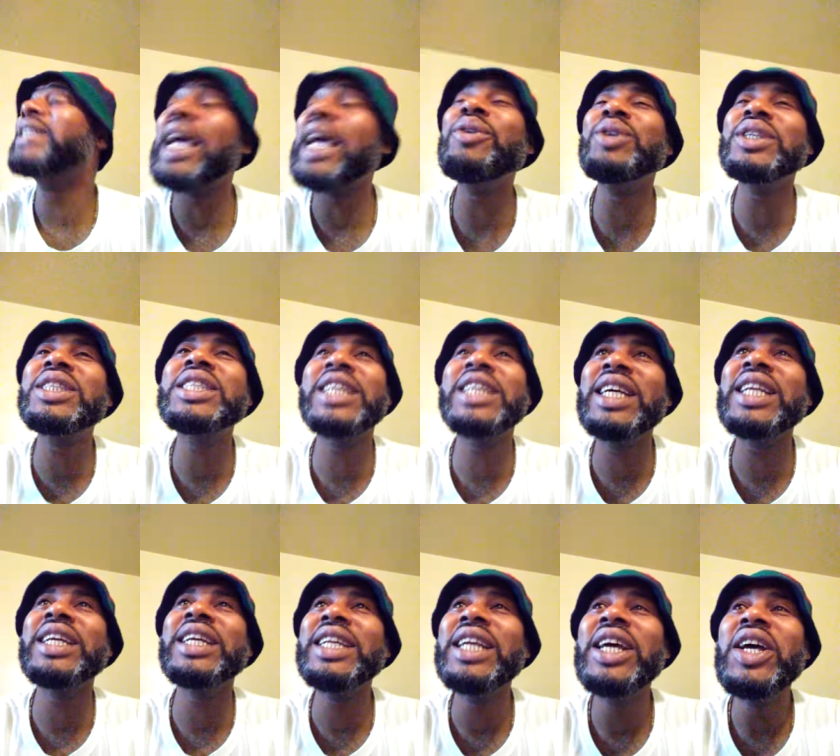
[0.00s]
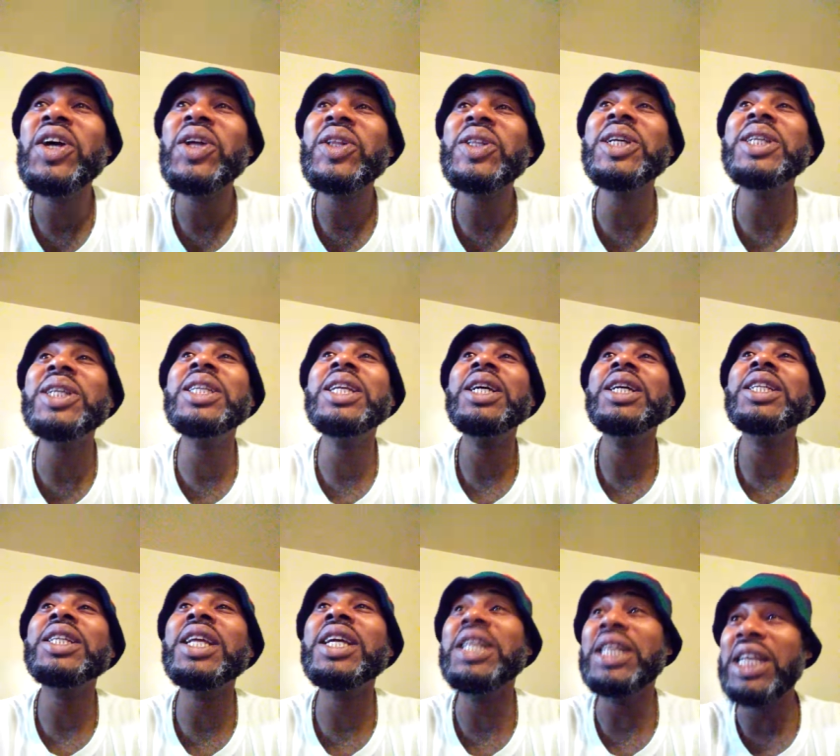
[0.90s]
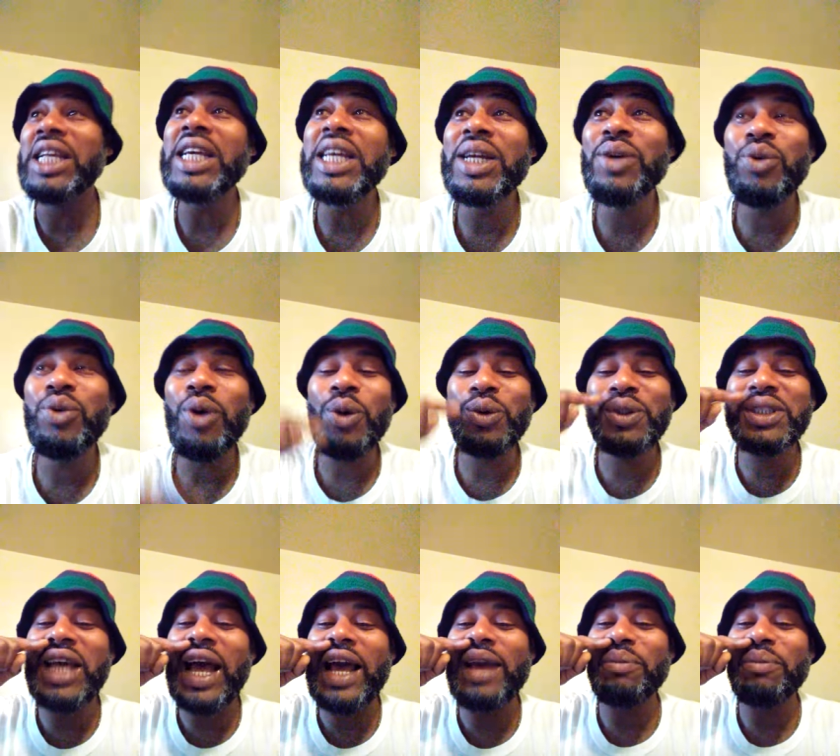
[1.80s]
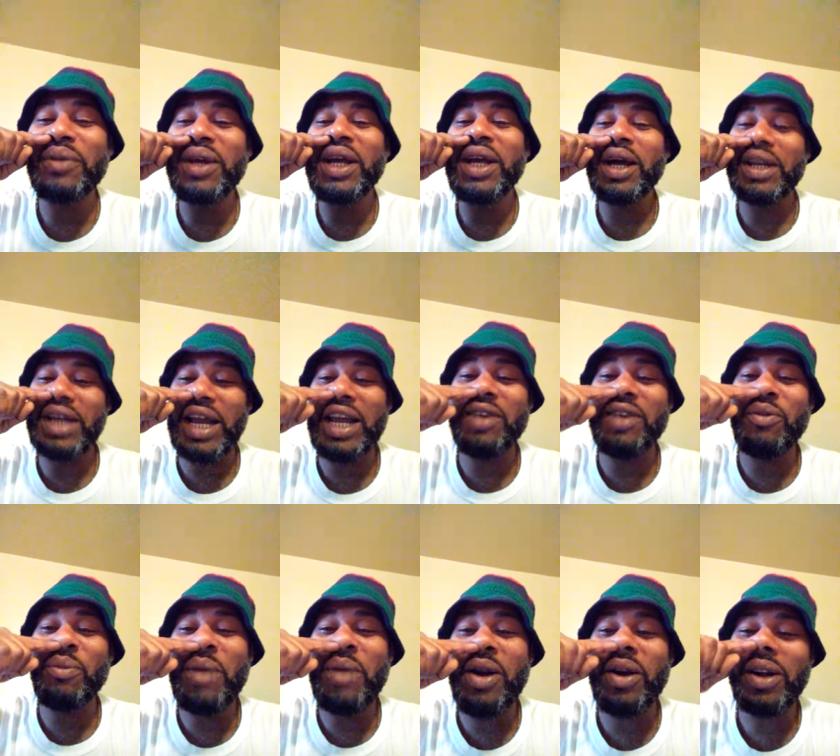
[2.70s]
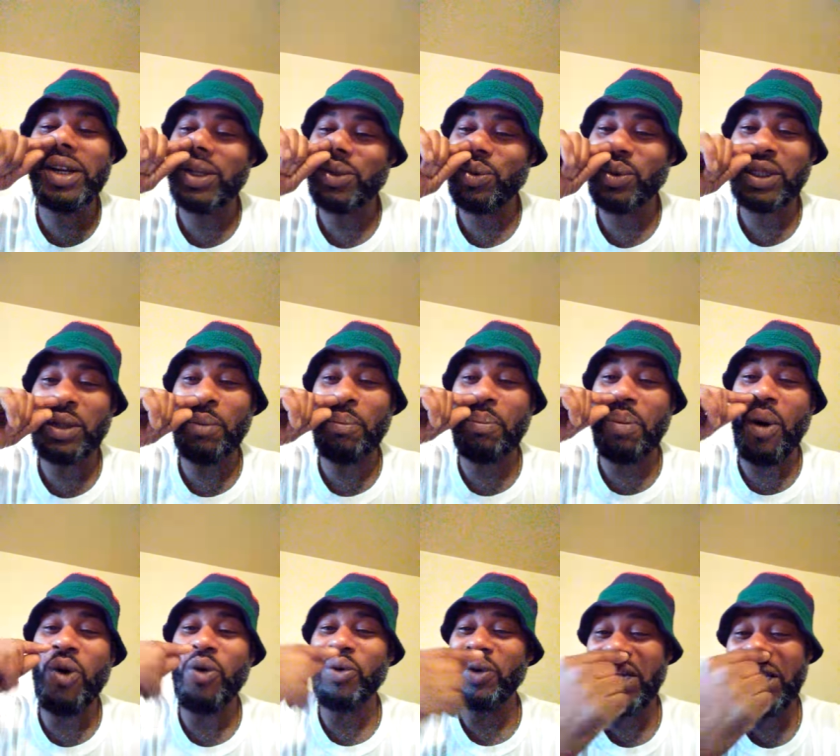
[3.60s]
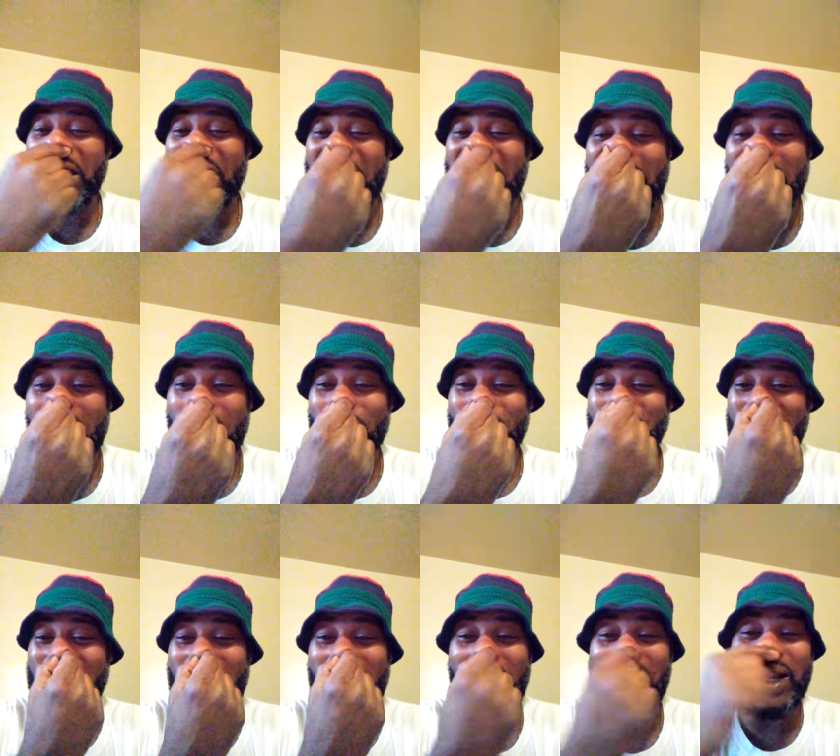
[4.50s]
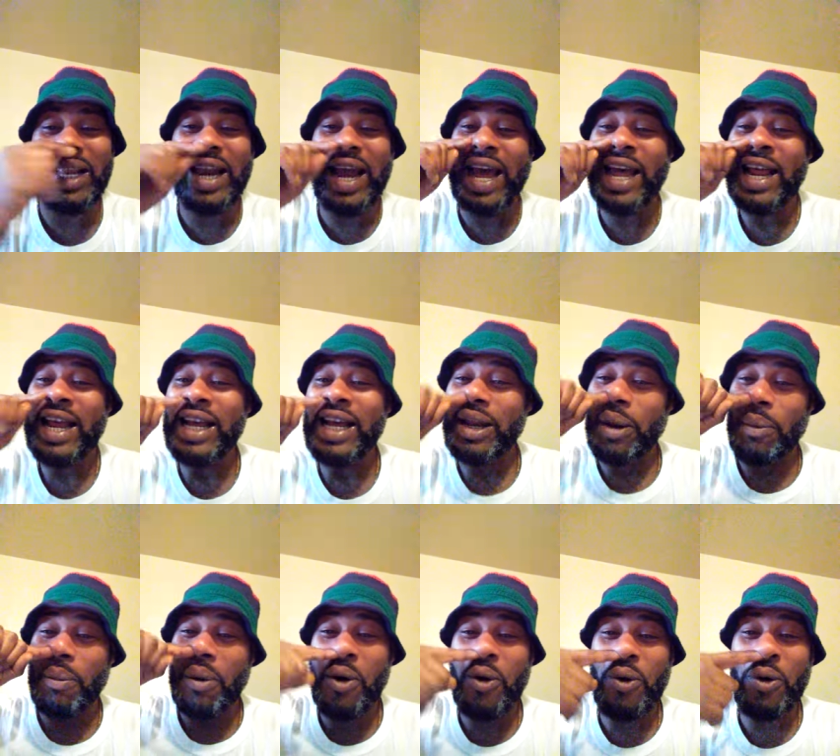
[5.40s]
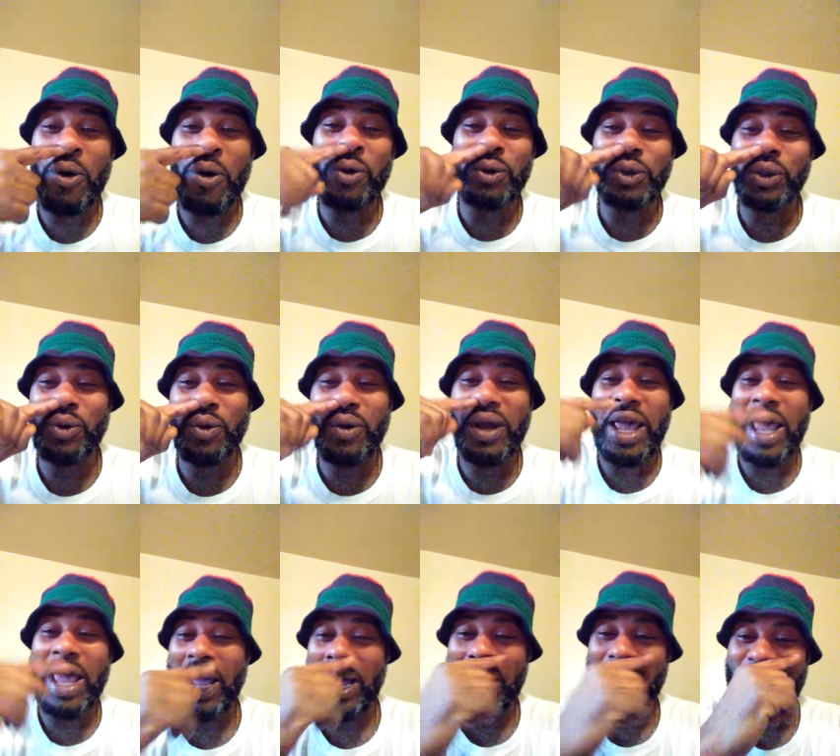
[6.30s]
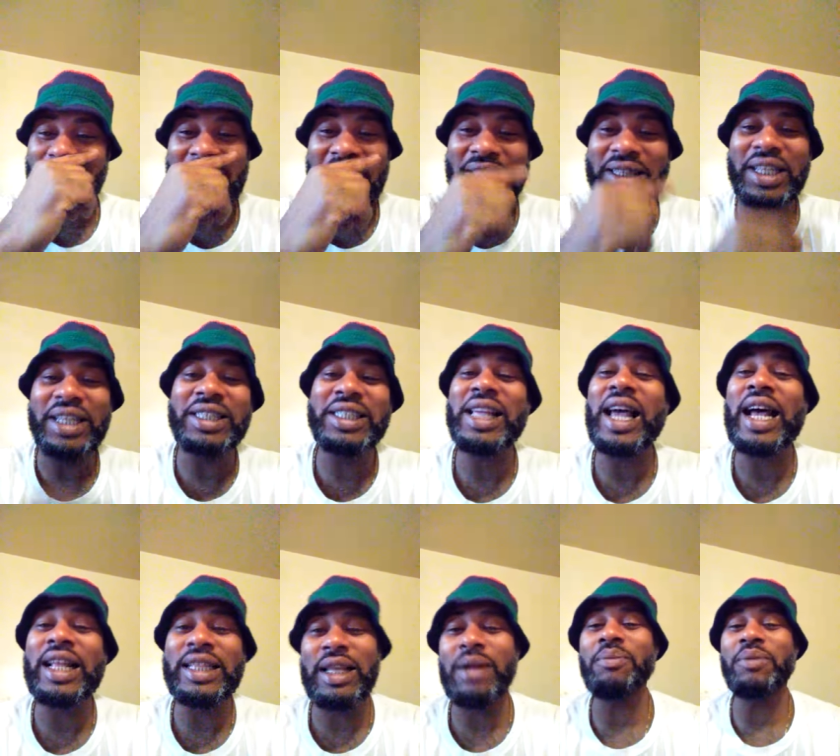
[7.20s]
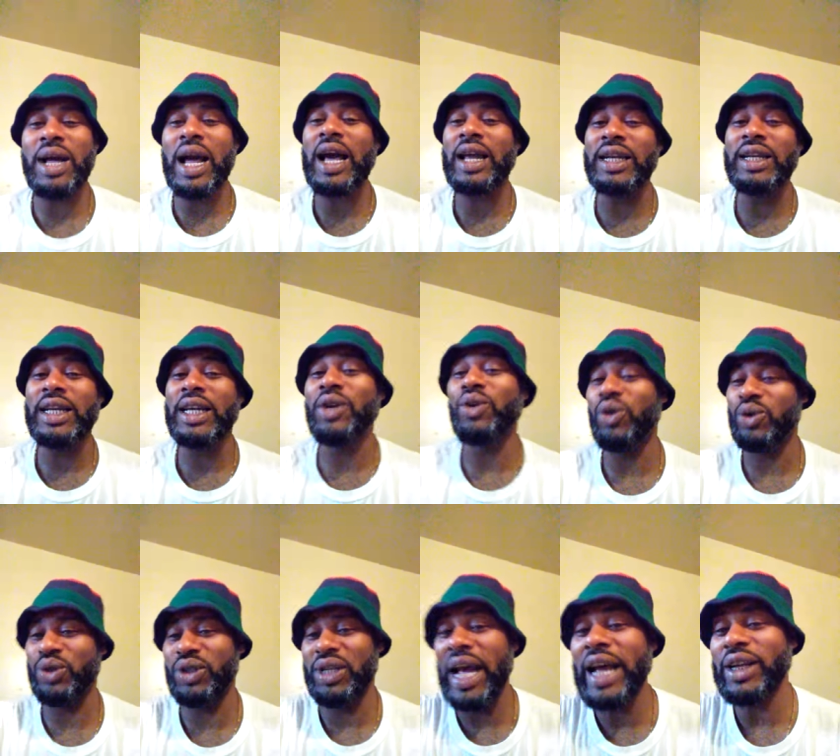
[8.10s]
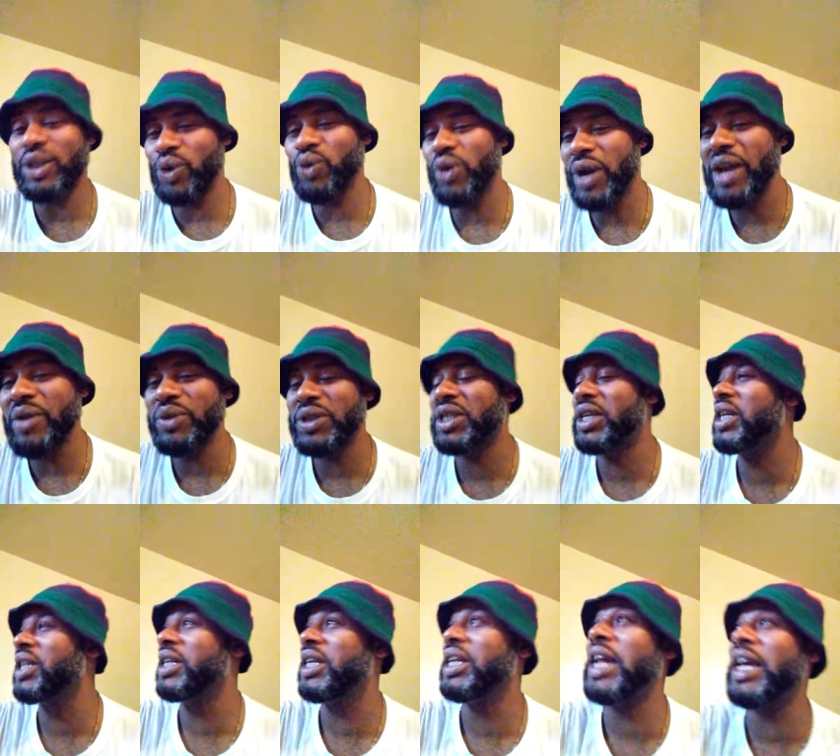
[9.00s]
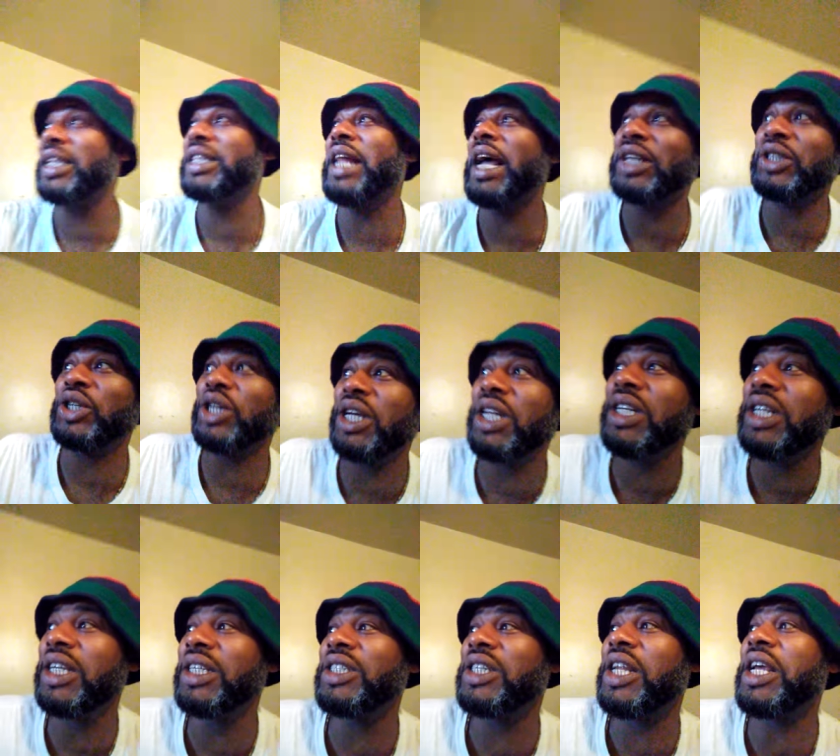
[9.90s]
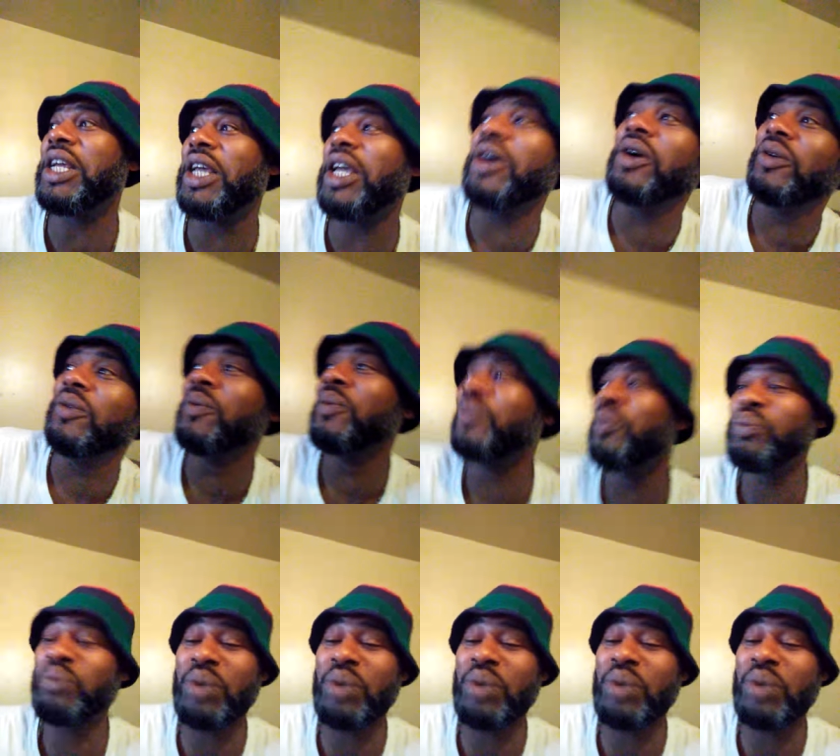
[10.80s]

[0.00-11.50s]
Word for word: They was killing the the Negro type Native Americans with the bone in their nose and all of that. The bone goes through here and comes out this side. Them kind of Negroes, that's who they was killing. That that's the Indians they killed.